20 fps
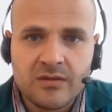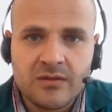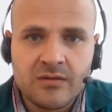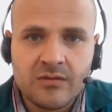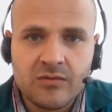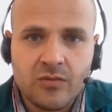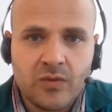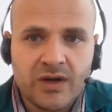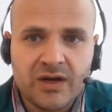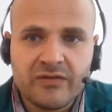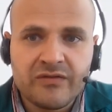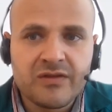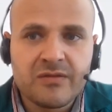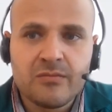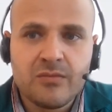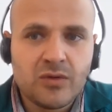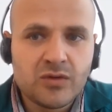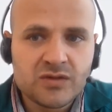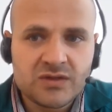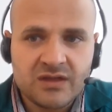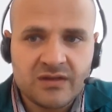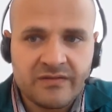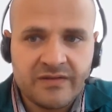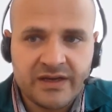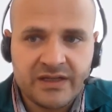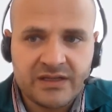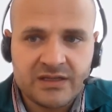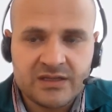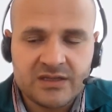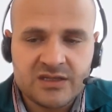one of the most
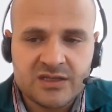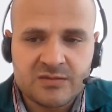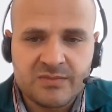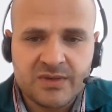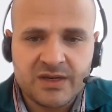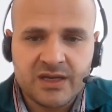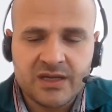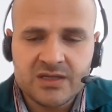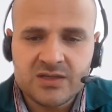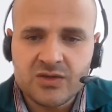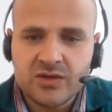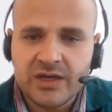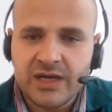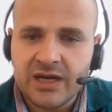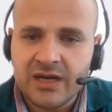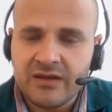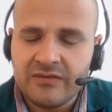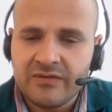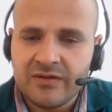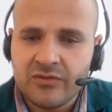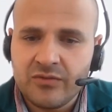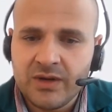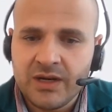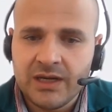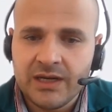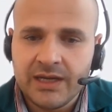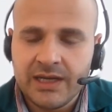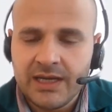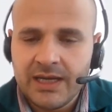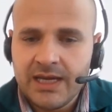advantages, because you can have a
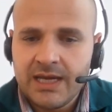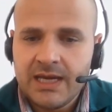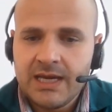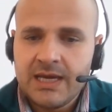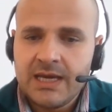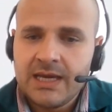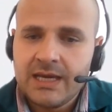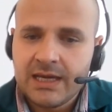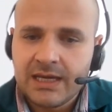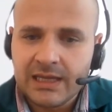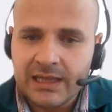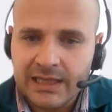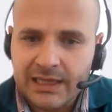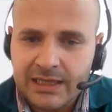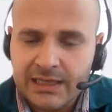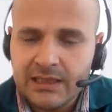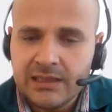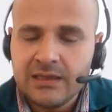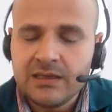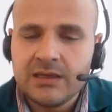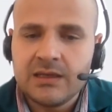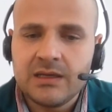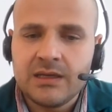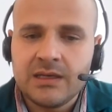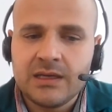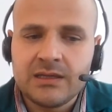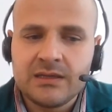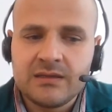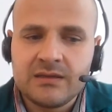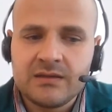really clean
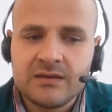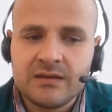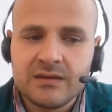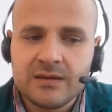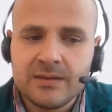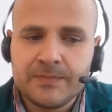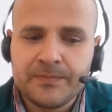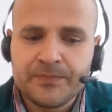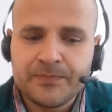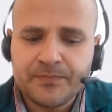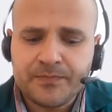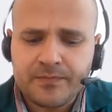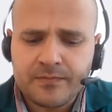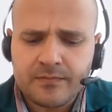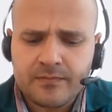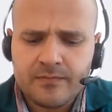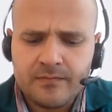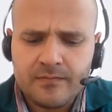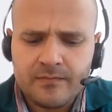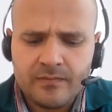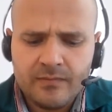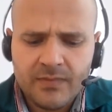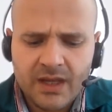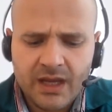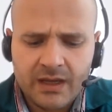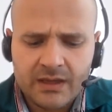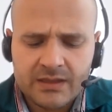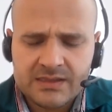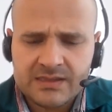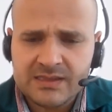and
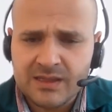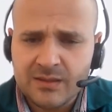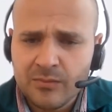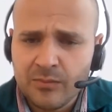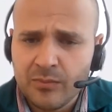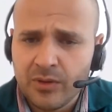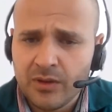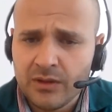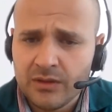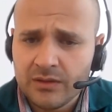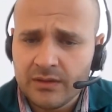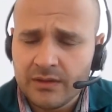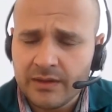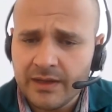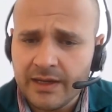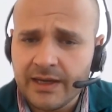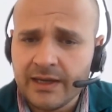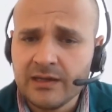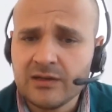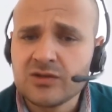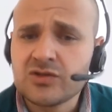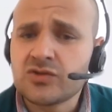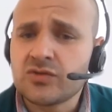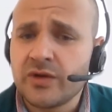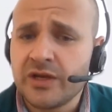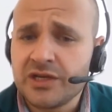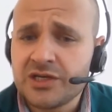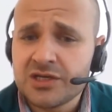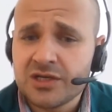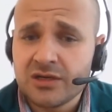simple
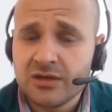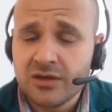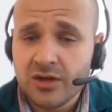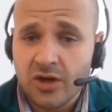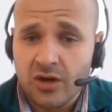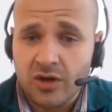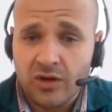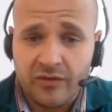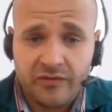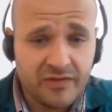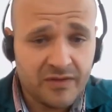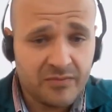illustration of the